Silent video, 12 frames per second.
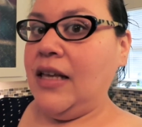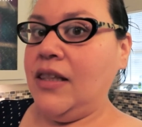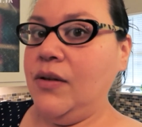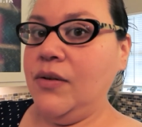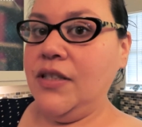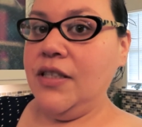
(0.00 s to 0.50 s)

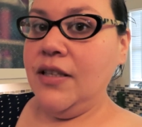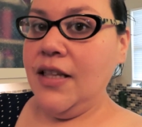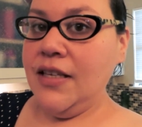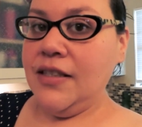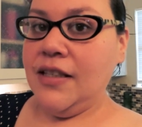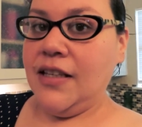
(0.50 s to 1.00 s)
there was still
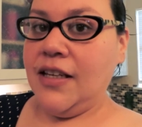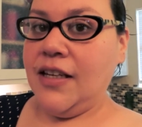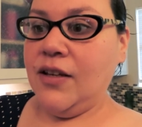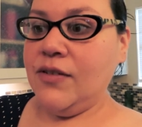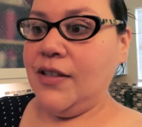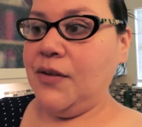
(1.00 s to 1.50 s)
ice in it, and
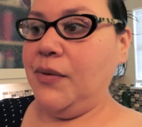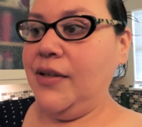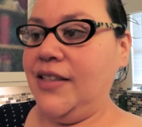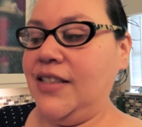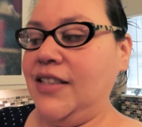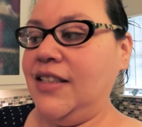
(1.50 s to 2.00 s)
I was like,
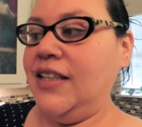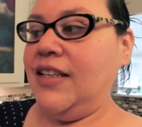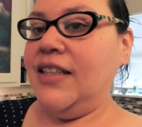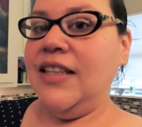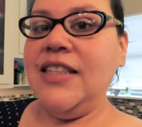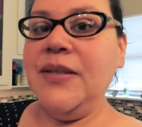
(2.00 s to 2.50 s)
what? It's